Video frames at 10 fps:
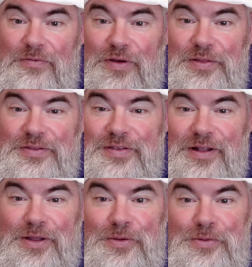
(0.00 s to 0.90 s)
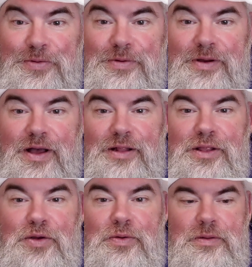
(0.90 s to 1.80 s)
my friends. Hello,
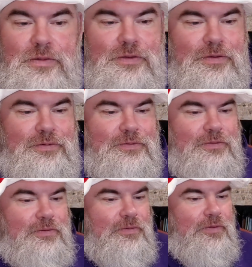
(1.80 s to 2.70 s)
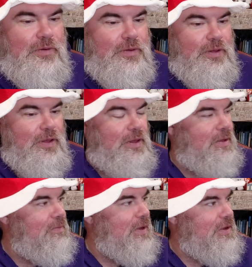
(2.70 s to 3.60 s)
hello.
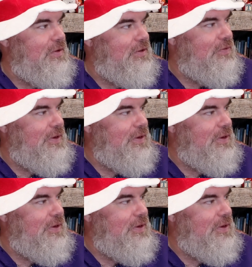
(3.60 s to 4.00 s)
My goodness,